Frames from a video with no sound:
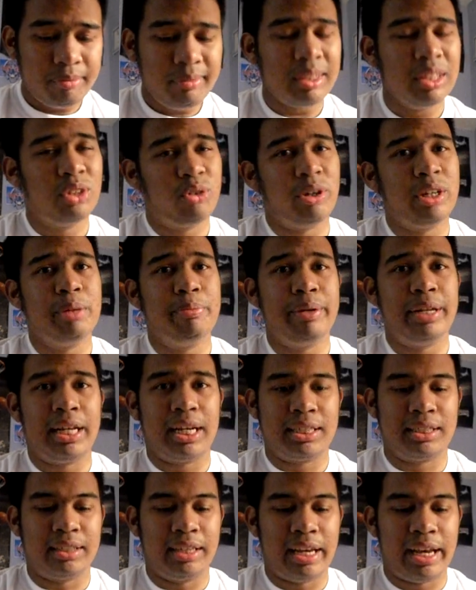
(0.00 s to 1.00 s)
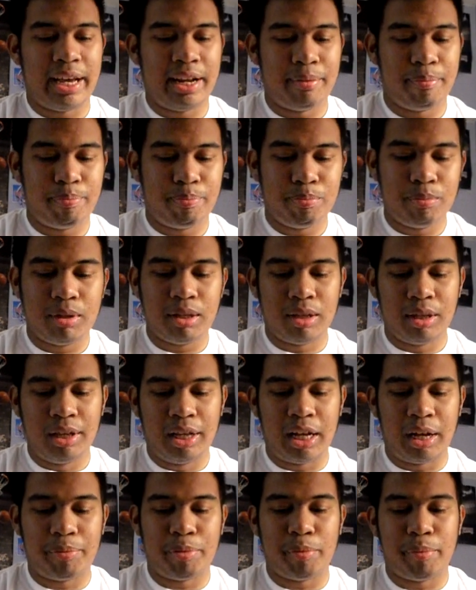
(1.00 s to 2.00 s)
quite a bit. Actually, I had a
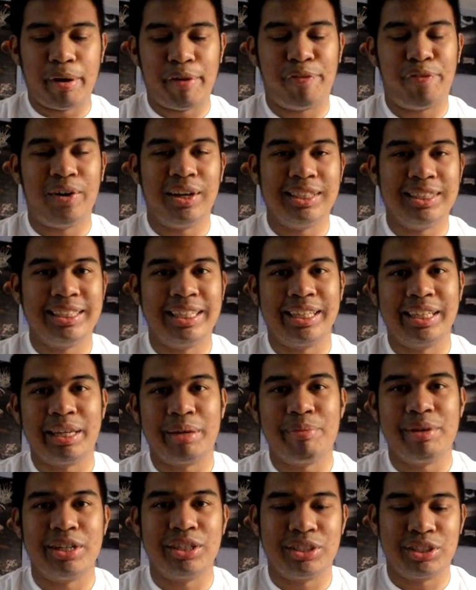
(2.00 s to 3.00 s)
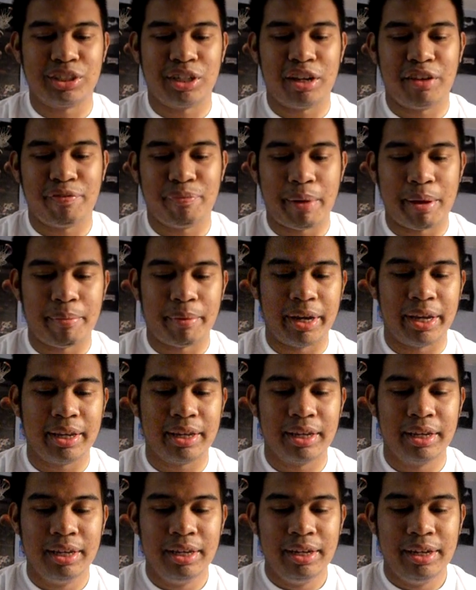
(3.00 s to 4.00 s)
couple of my friends yelling at me to shut off my mic
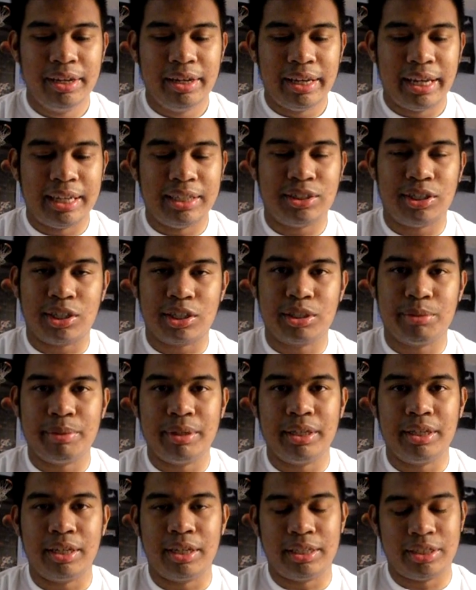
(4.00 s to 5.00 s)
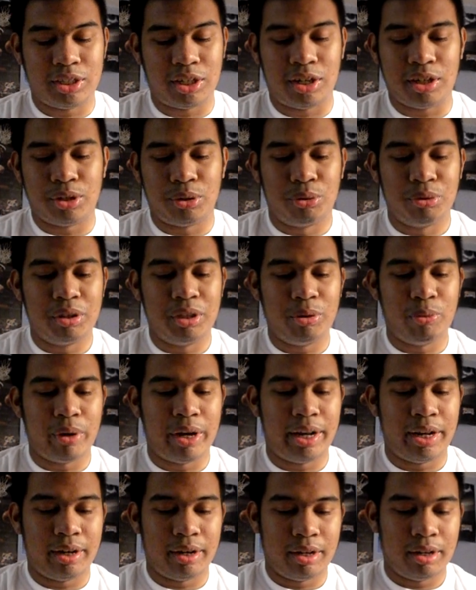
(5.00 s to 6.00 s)
and talk to me and talk only
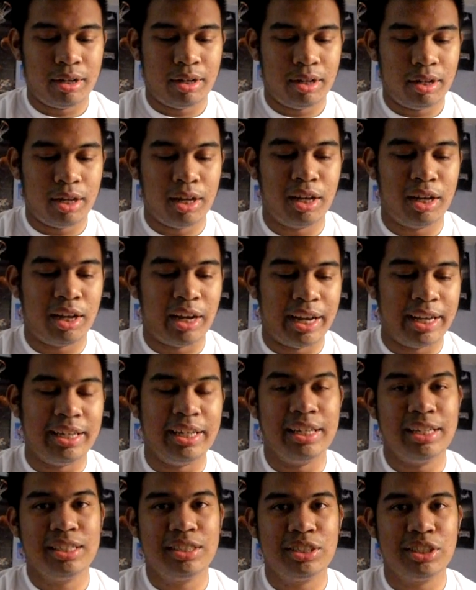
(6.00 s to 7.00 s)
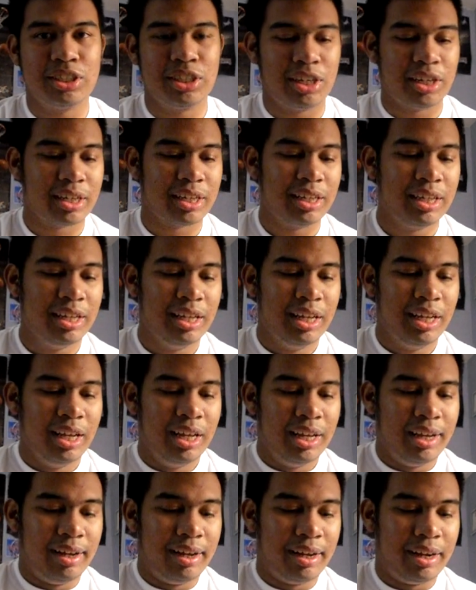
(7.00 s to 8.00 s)
when I needed to talk.
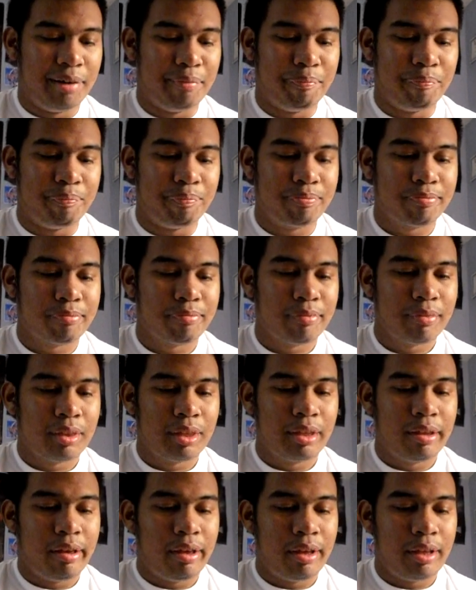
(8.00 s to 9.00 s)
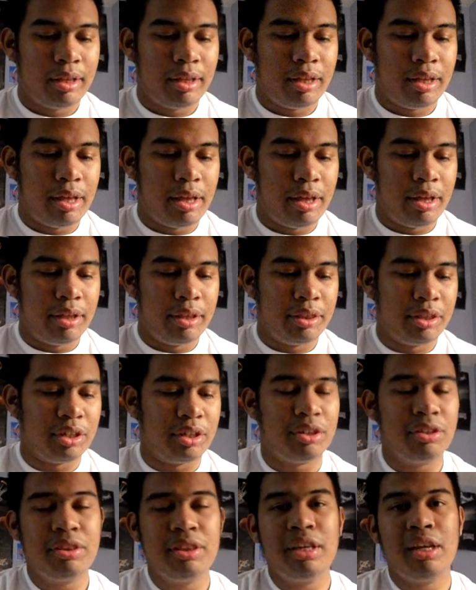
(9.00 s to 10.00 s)
Um, the
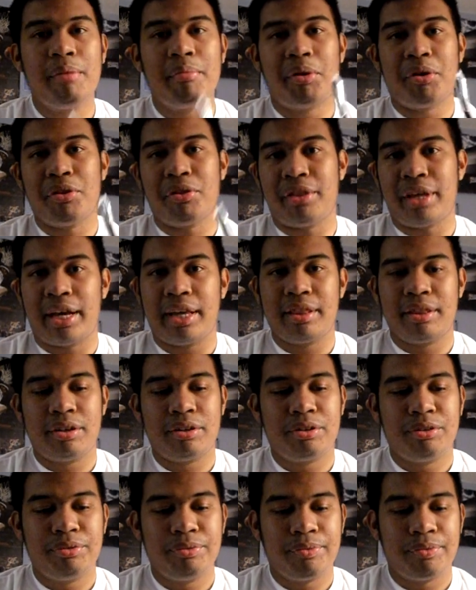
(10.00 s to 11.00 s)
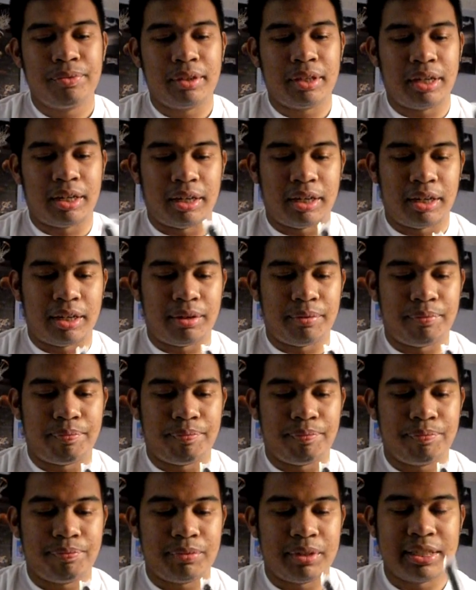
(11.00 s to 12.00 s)
good thing about that, though,
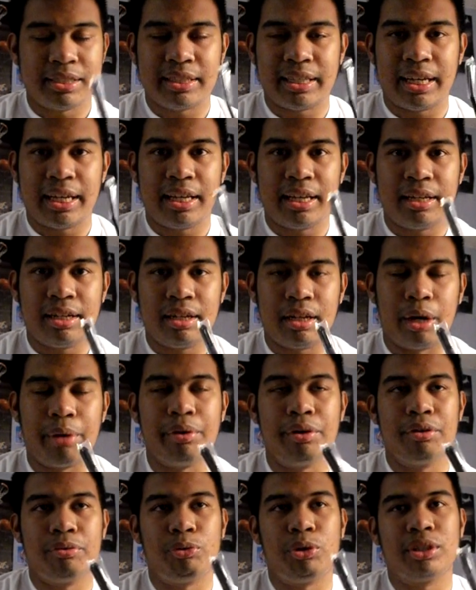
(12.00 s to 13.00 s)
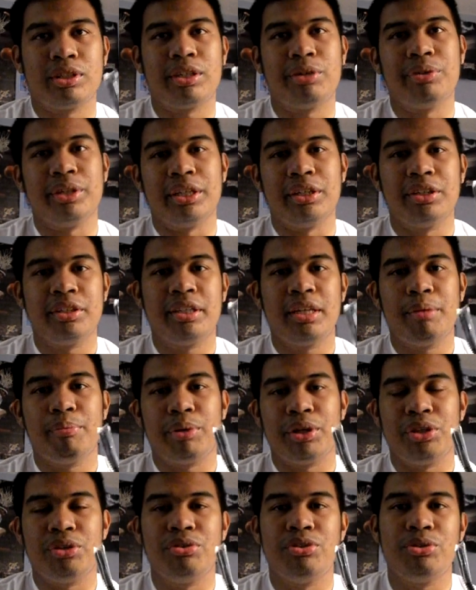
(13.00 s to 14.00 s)
is that, or well, it's not really a good thing, but
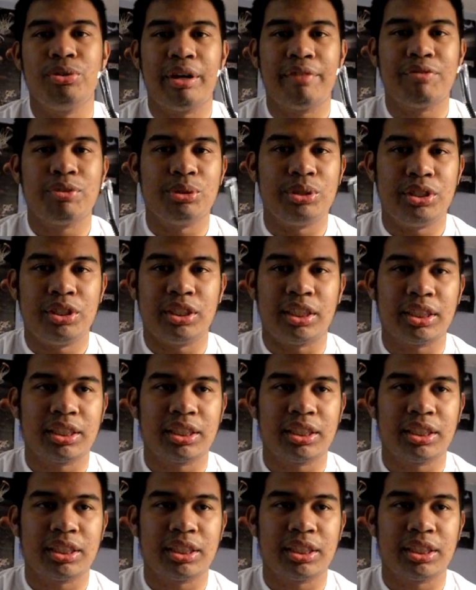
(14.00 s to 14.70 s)
you do have to adjust